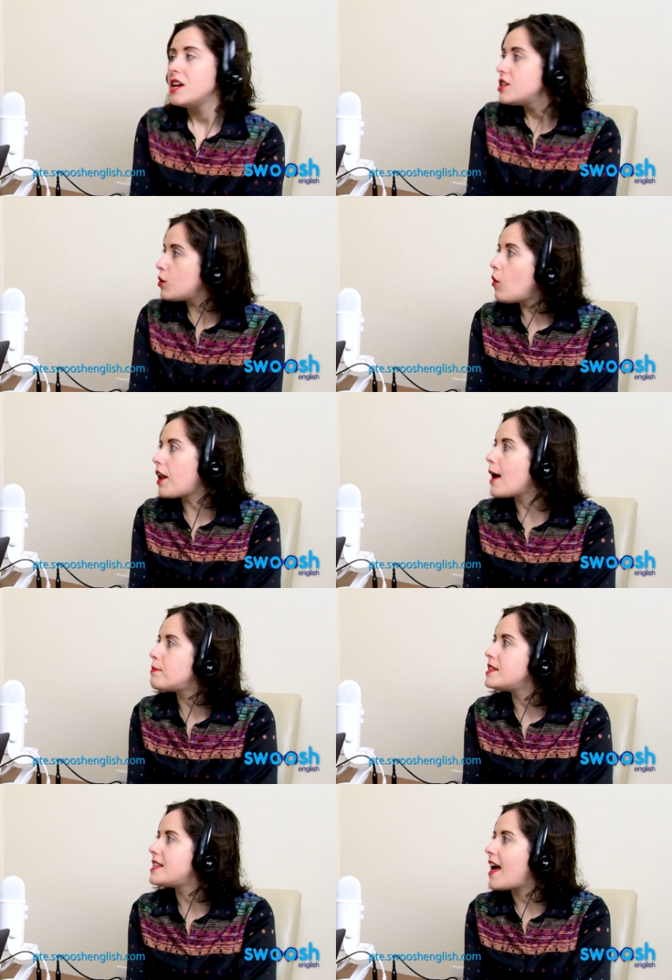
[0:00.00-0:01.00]
So what
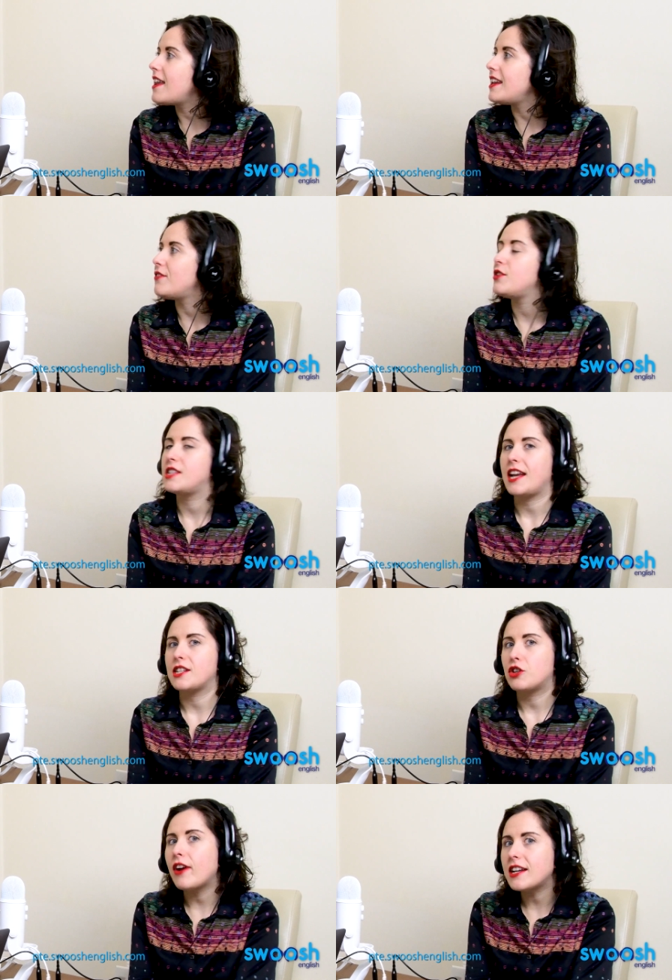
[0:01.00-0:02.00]
happens then if you
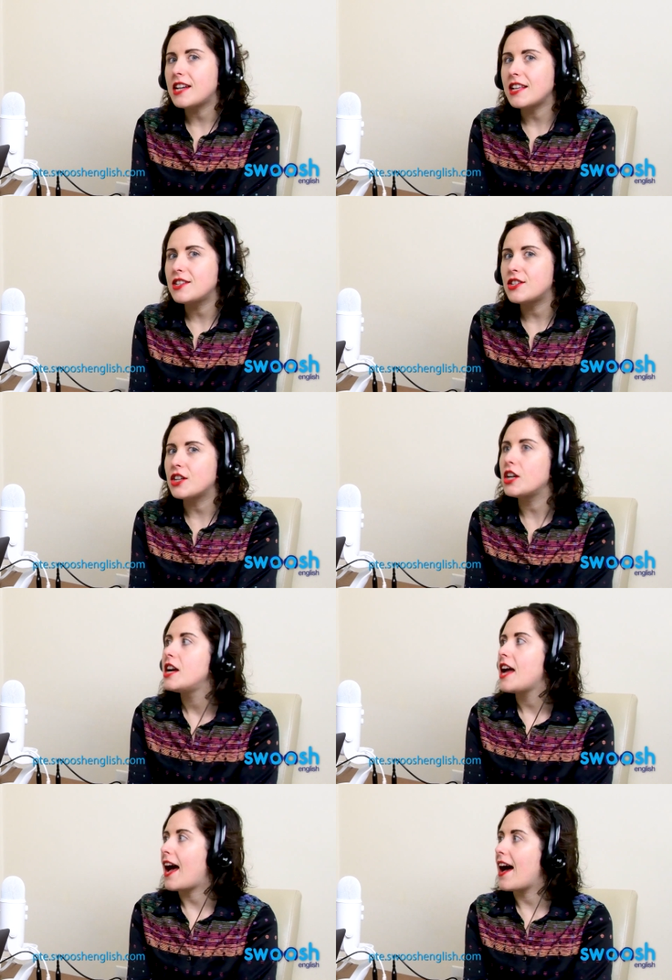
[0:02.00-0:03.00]
select a correct answer
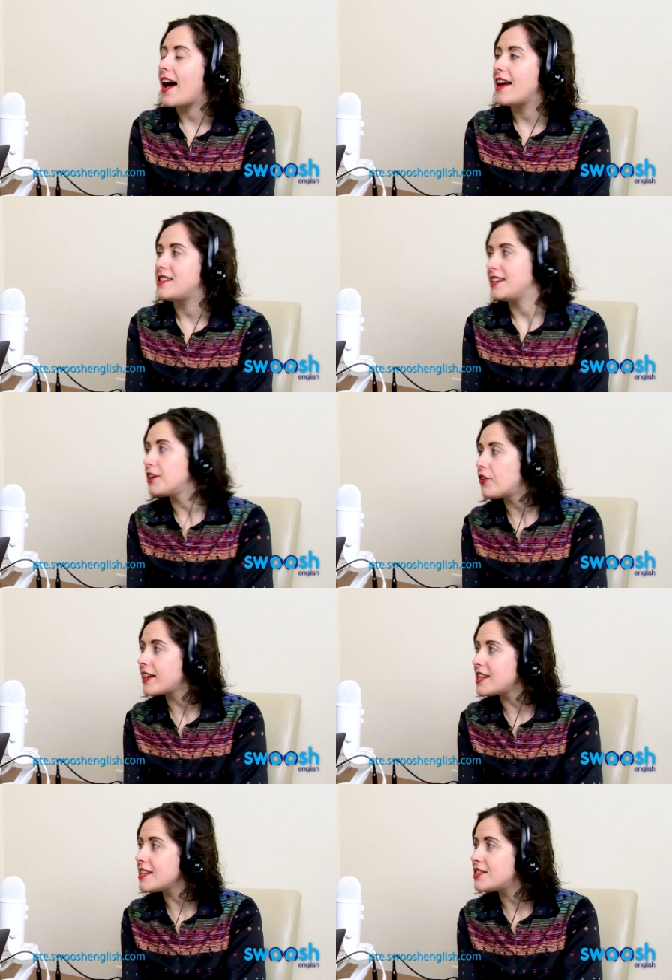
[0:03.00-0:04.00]
and an
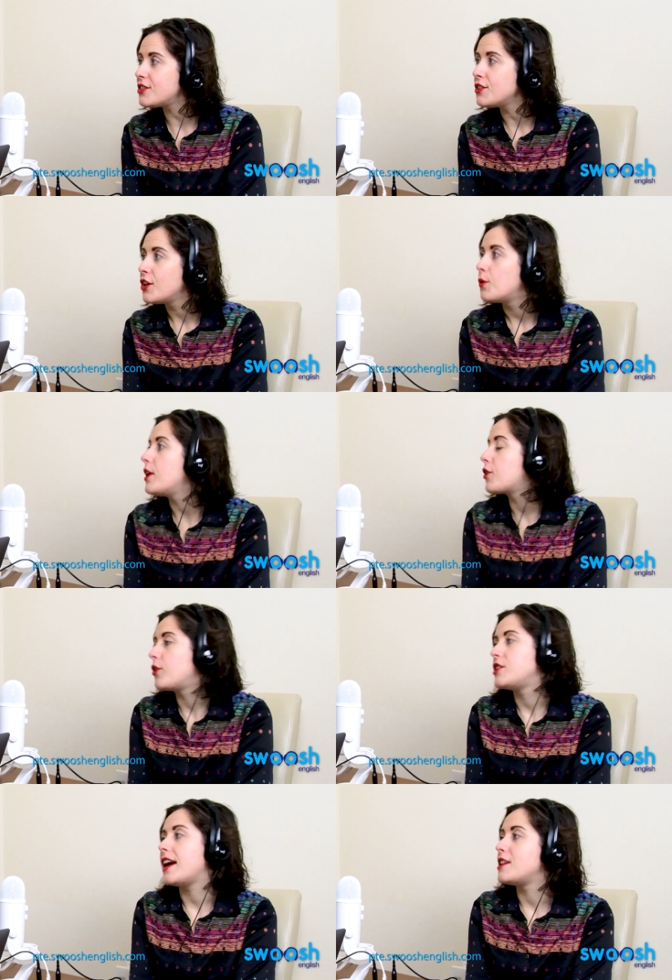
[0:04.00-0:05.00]
incorrect answer? Well, you're
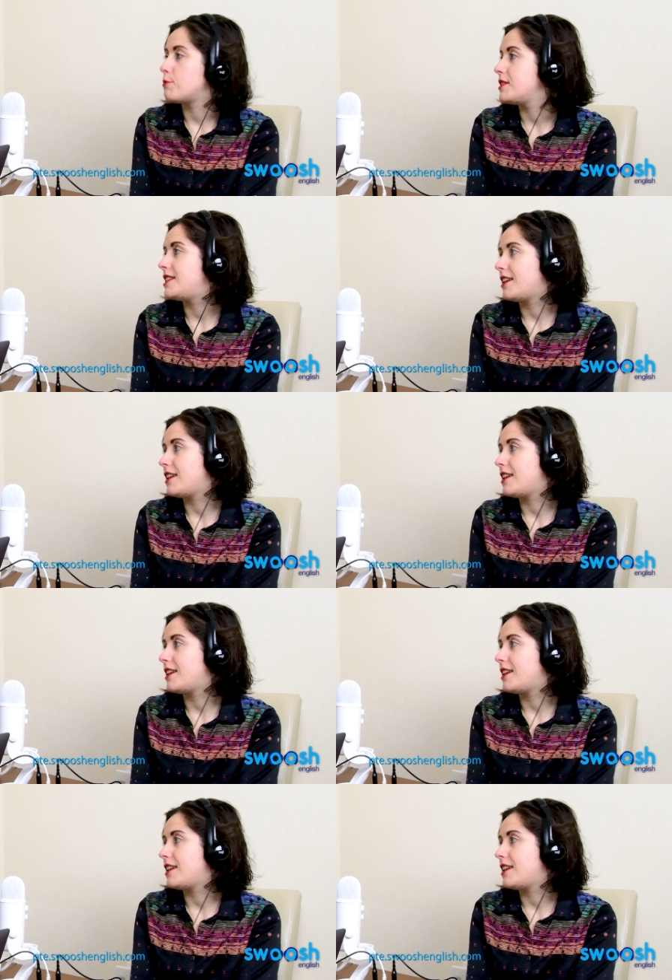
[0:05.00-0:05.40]
going to end up with